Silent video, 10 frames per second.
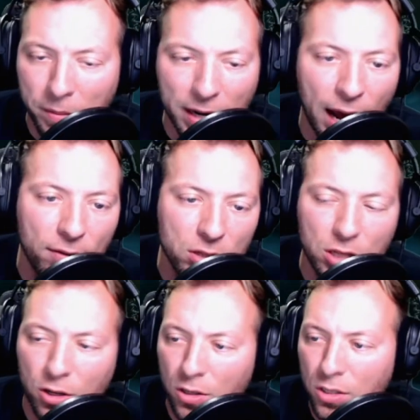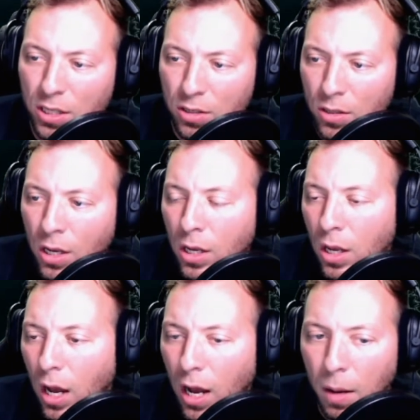I mean, obviously, you're going to see
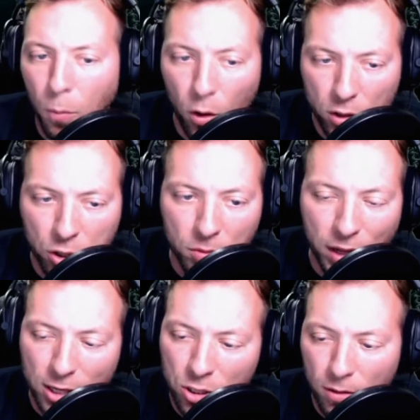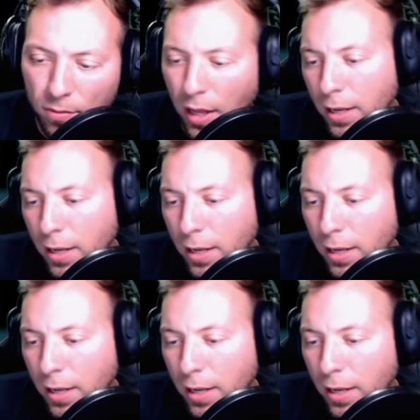more accumulation of